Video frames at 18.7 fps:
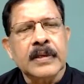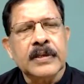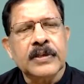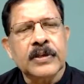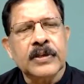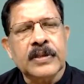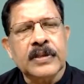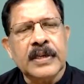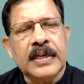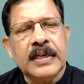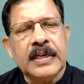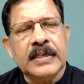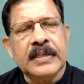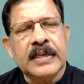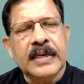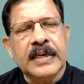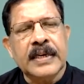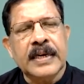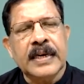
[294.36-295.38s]
So 3
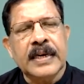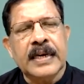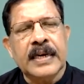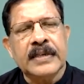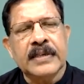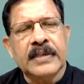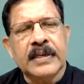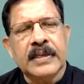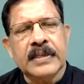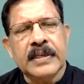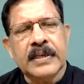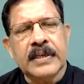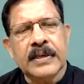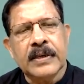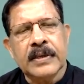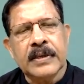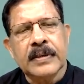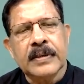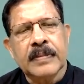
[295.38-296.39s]
is getting cancelled, is it
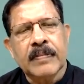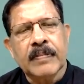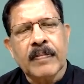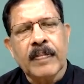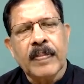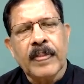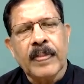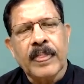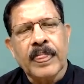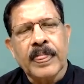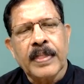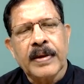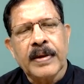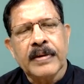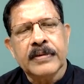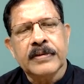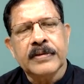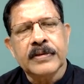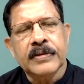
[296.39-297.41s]
not?
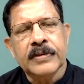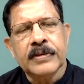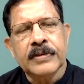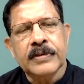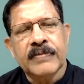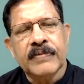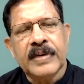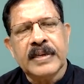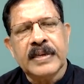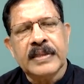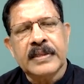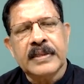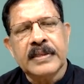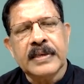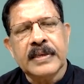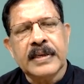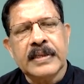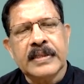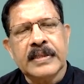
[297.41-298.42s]
So when
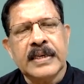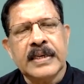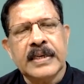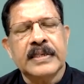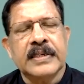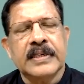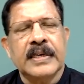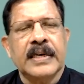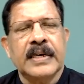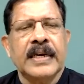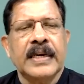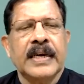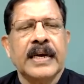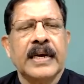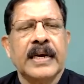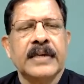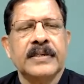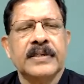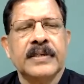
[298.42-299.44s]
3 is getting
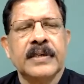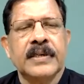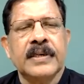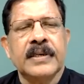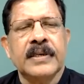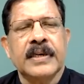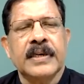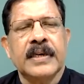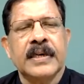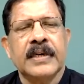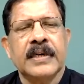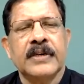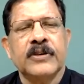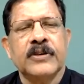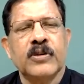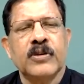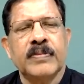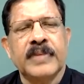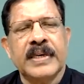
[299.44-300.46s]
cancelled, here
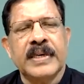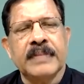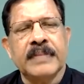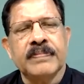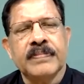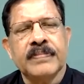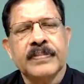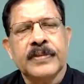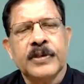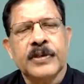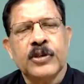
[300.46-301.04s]
it will be